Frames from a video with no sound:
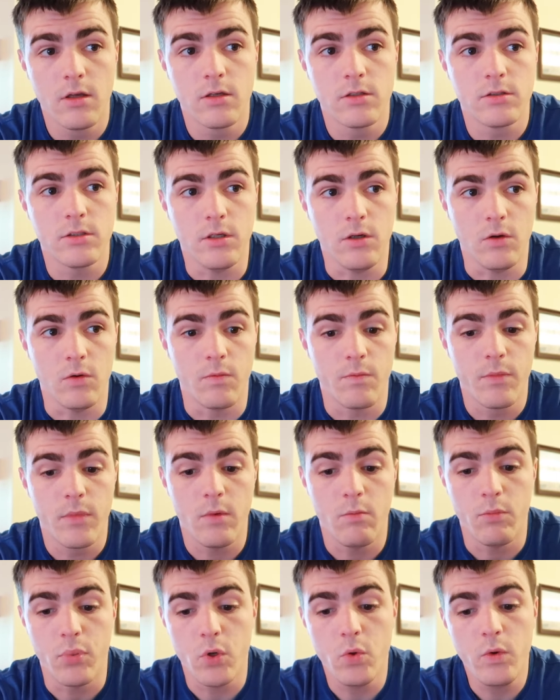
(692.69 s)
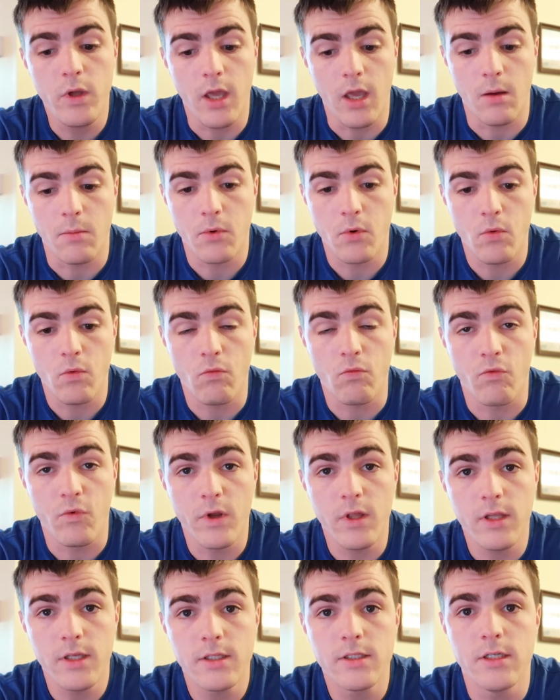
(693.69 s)
So boot camp
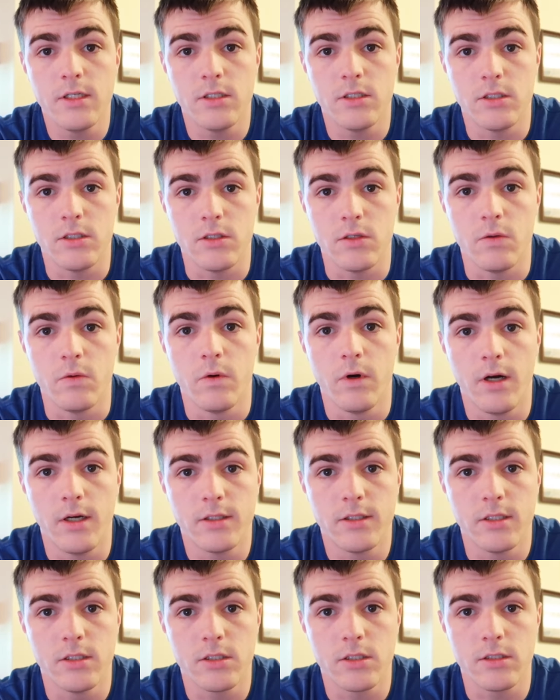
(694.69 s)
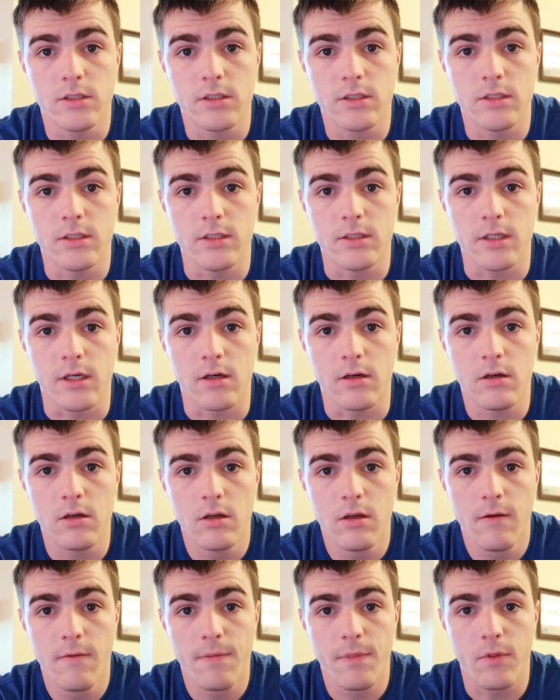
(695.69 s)
really teaches you attention to detail,
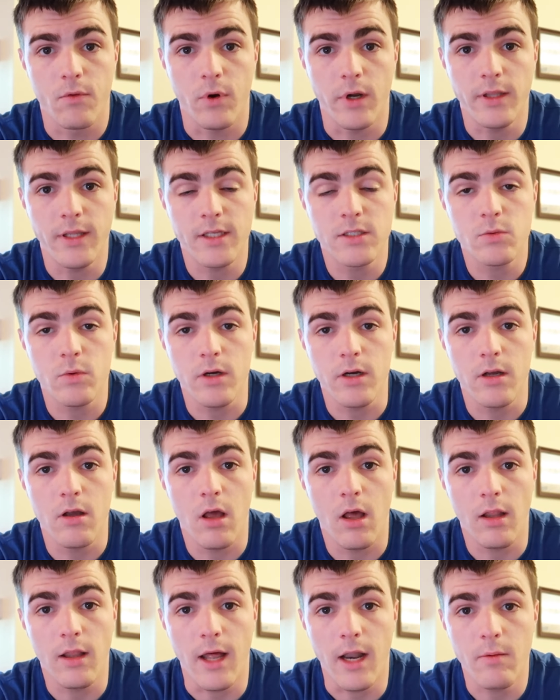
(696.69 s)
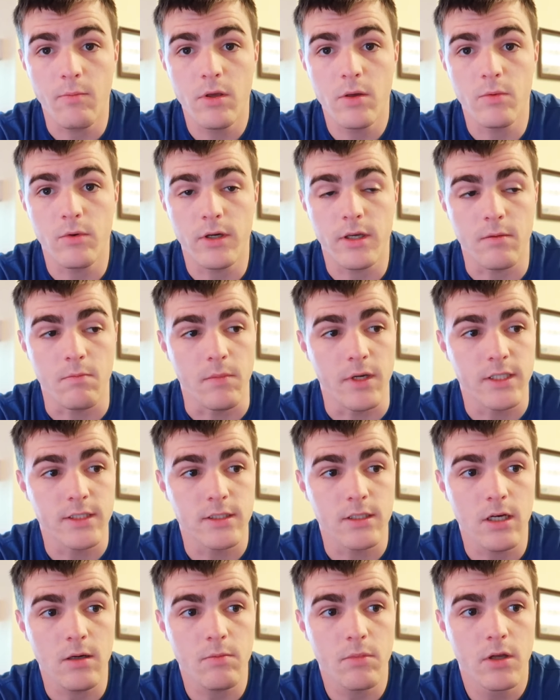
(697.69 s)
right? That's why a lot of people get
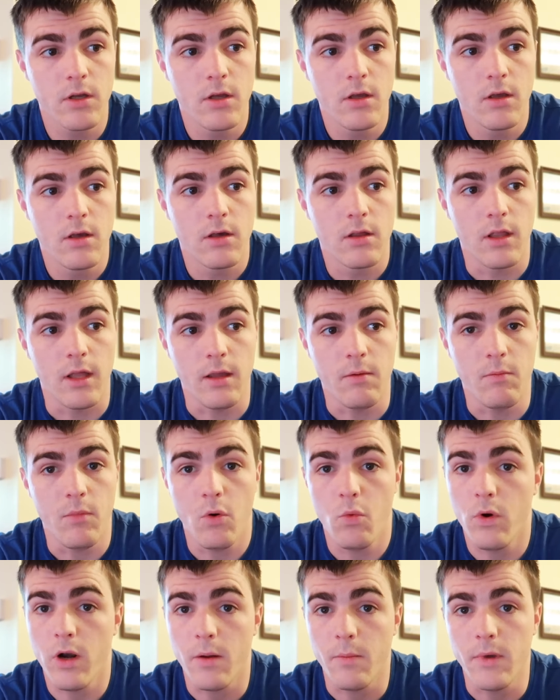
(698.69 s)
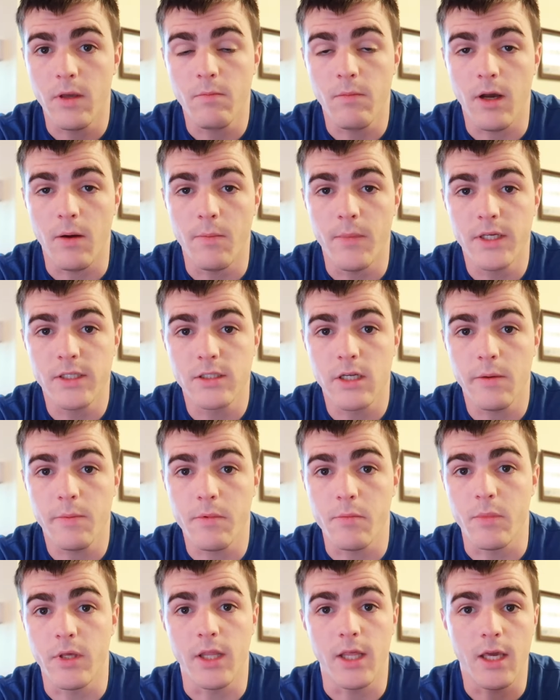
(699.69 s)
messed up. But what I mean by messed up,
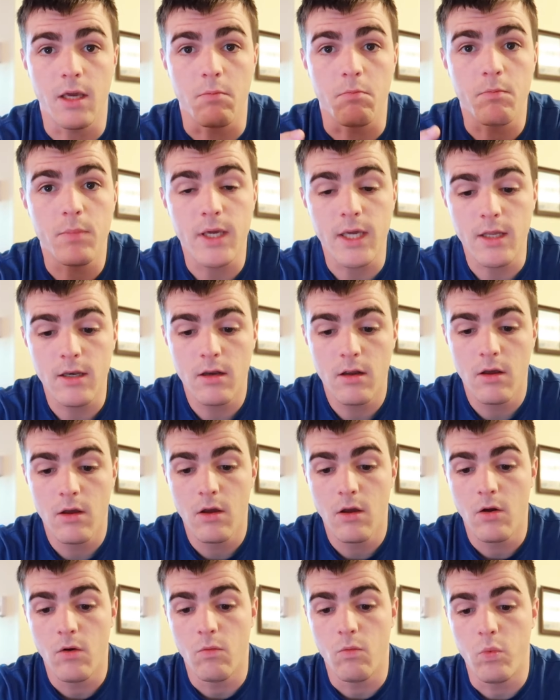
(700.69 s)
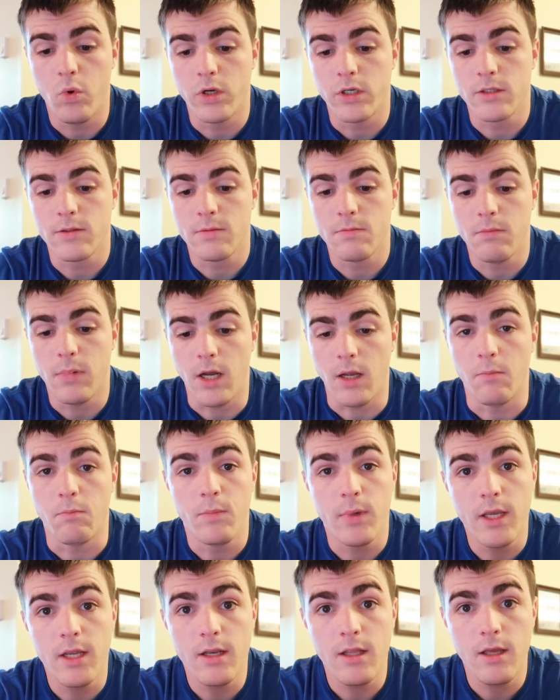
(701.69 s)
I mean they get beat, which by
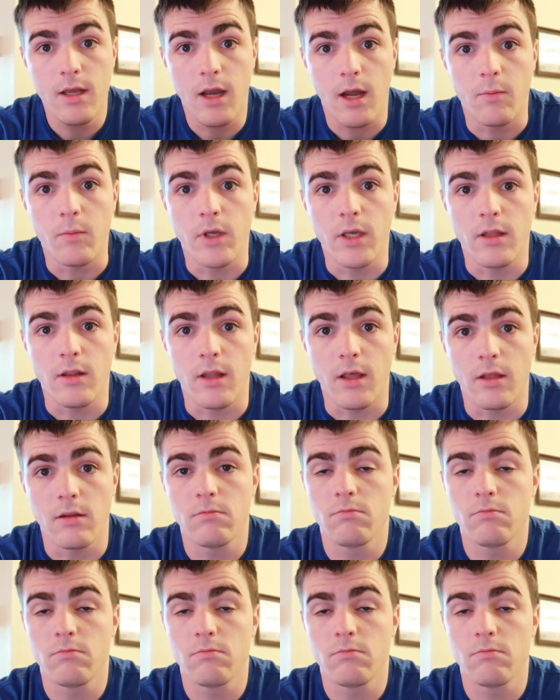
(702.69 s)
beating, I mean